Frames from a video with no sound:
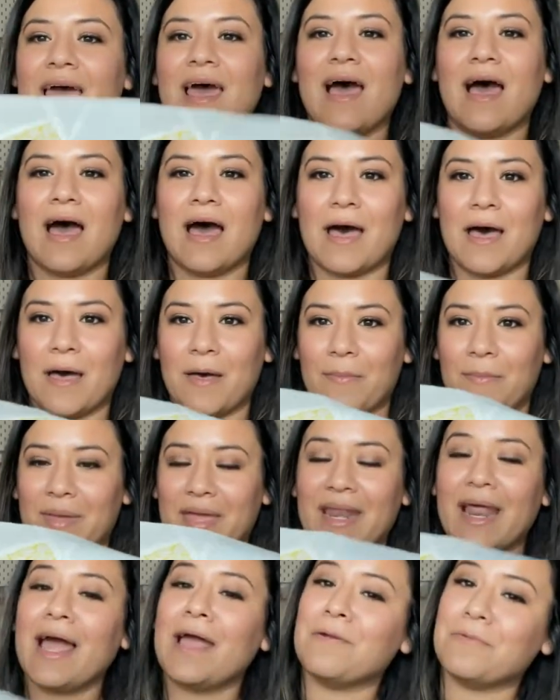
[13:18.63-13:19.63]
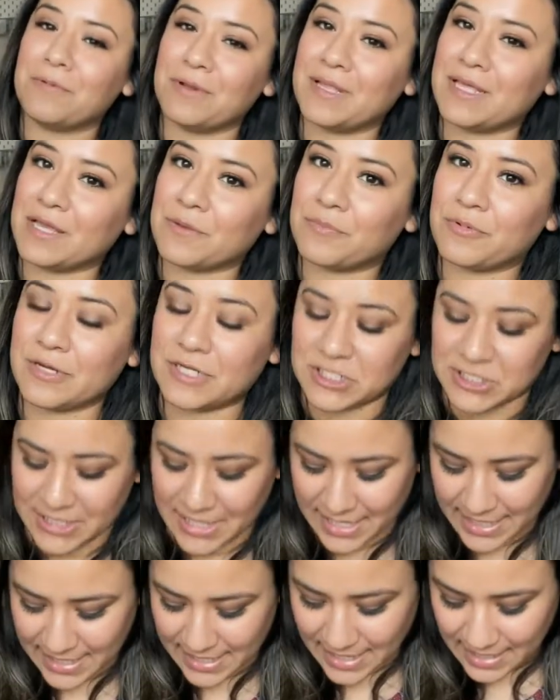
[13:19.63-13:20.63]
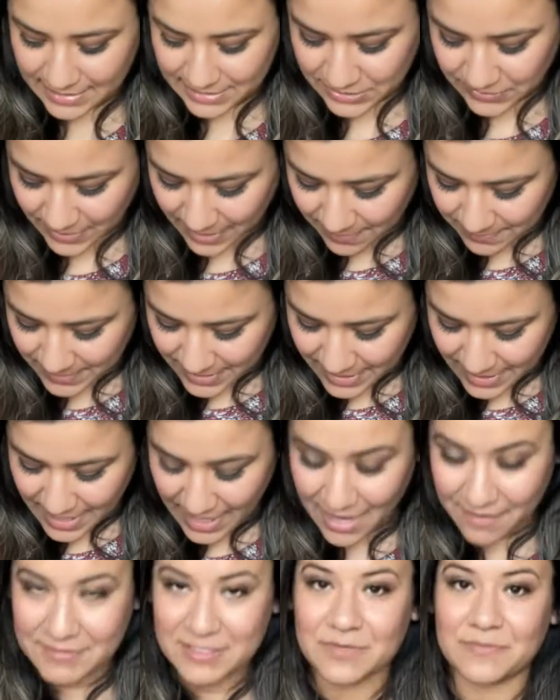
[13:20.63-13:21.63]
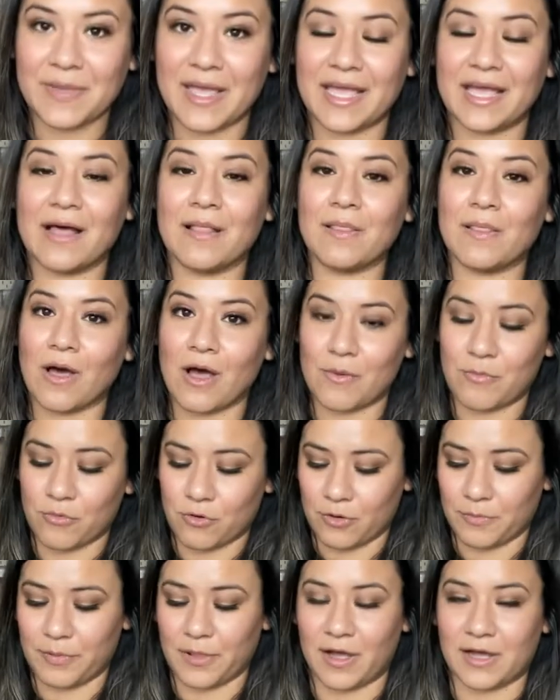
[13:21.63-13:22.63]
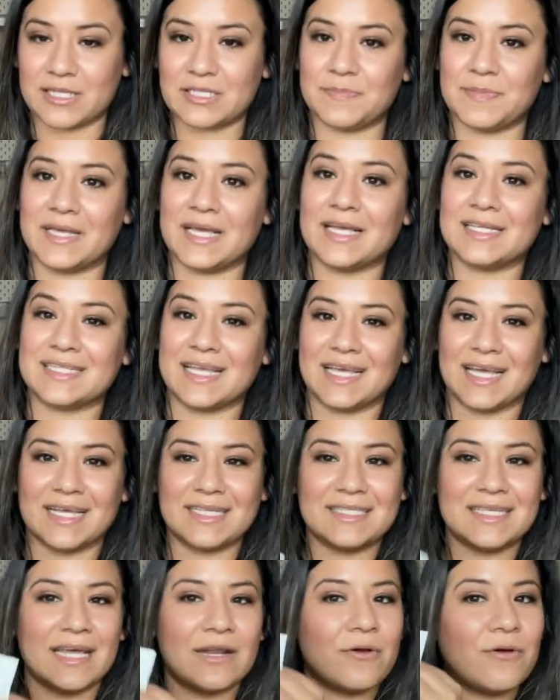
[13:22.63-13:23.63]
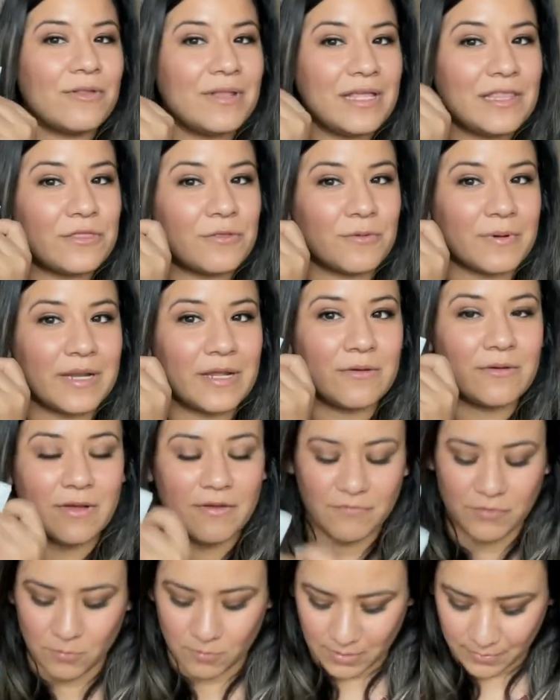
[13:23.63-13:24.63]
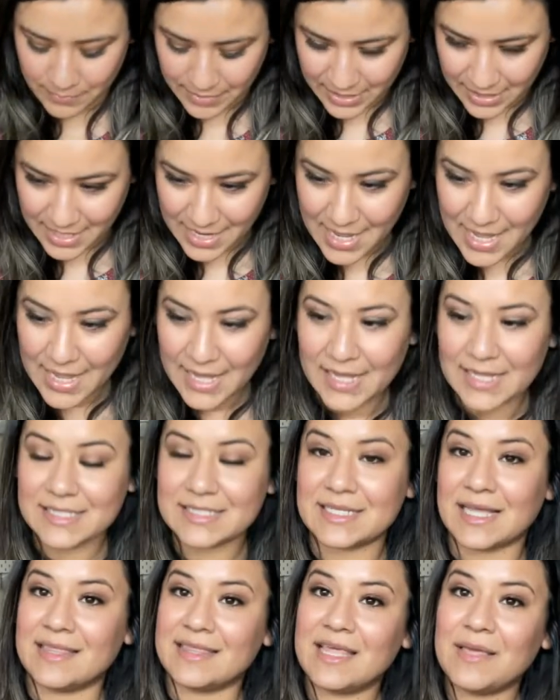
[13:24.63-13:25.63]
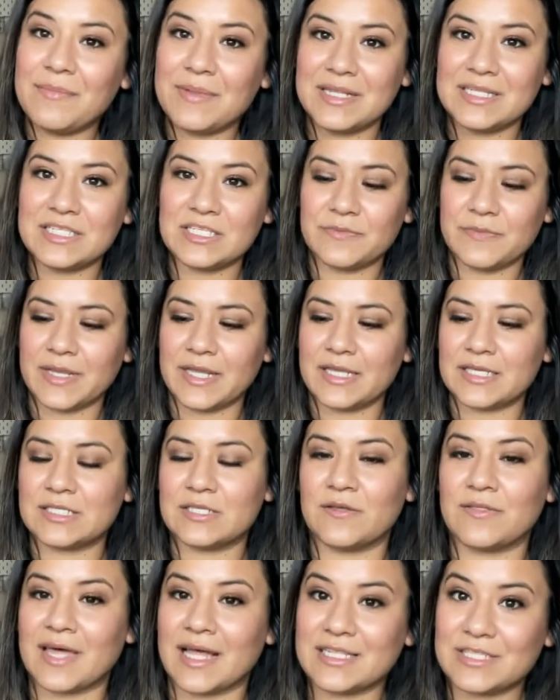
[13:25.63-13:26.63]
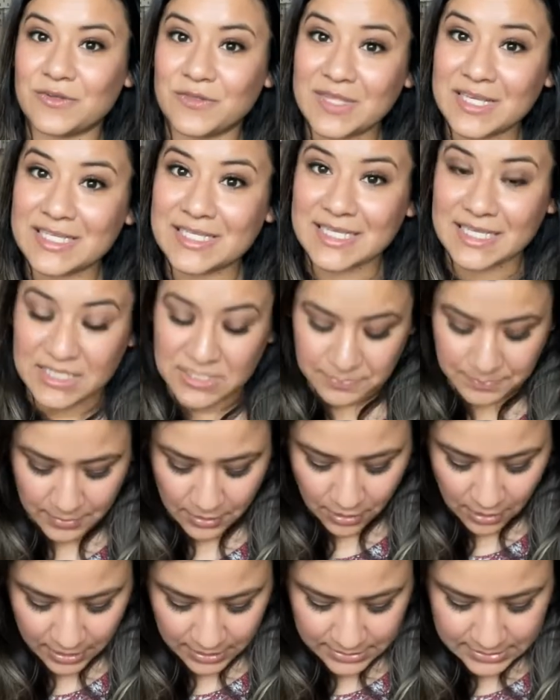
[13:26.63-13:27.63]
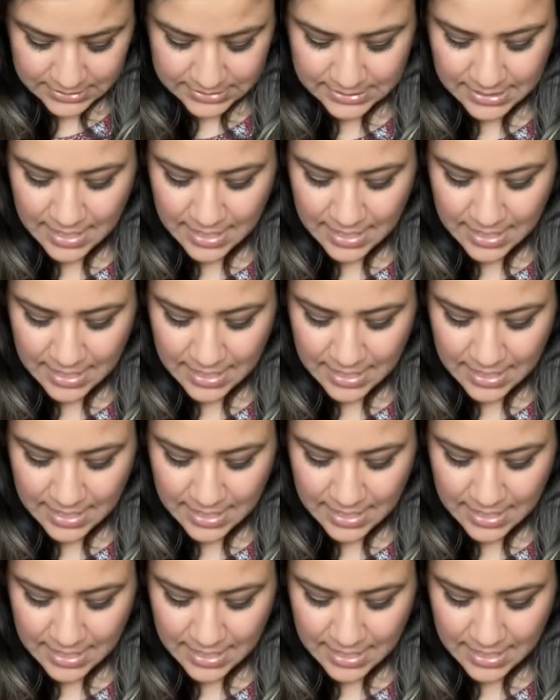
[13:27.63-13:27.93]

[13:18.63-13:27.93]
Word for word: Um, and I really appreciate it. So I'm gonna have to make a lot more blocks because like I said, only three of the women sent them in to me, so that's only six blocks.